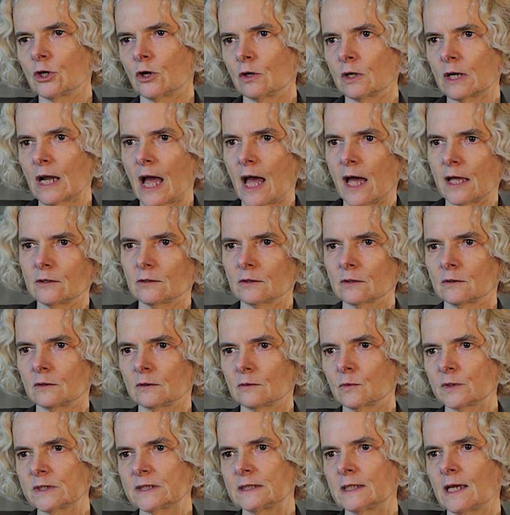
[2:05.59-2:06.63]
young adulthood,
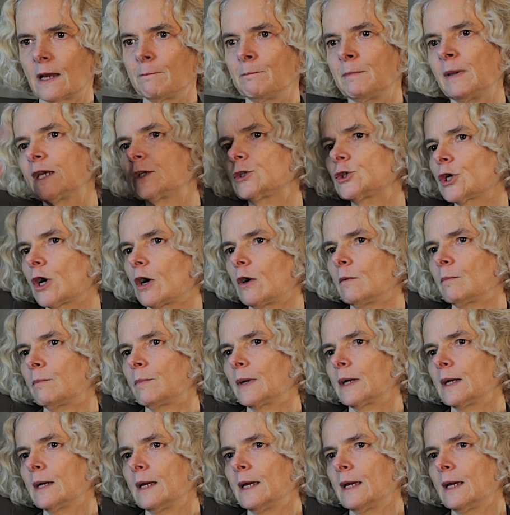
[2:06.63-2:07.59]
we see a big jump.